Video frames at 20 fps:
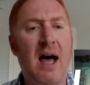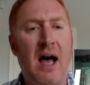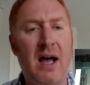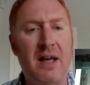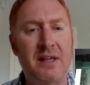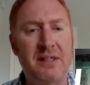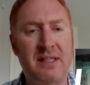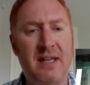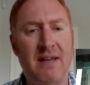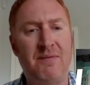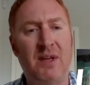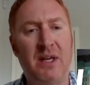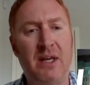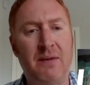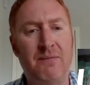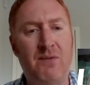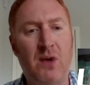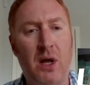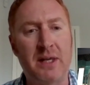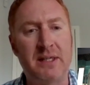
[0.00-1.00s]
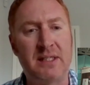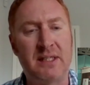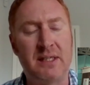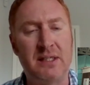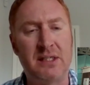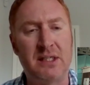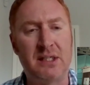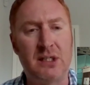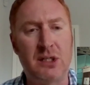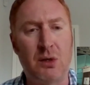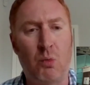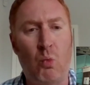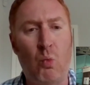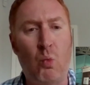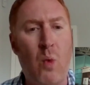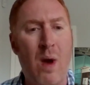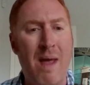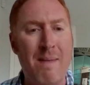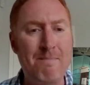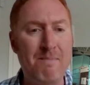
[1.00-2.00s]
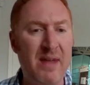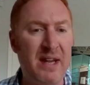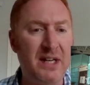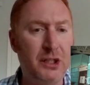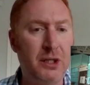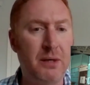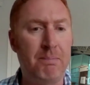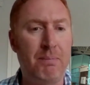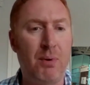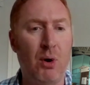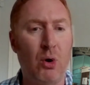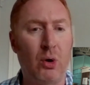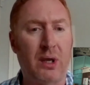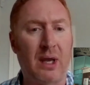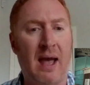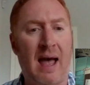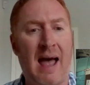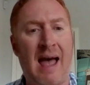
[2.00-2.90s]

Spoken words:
us giving advice as to when they should book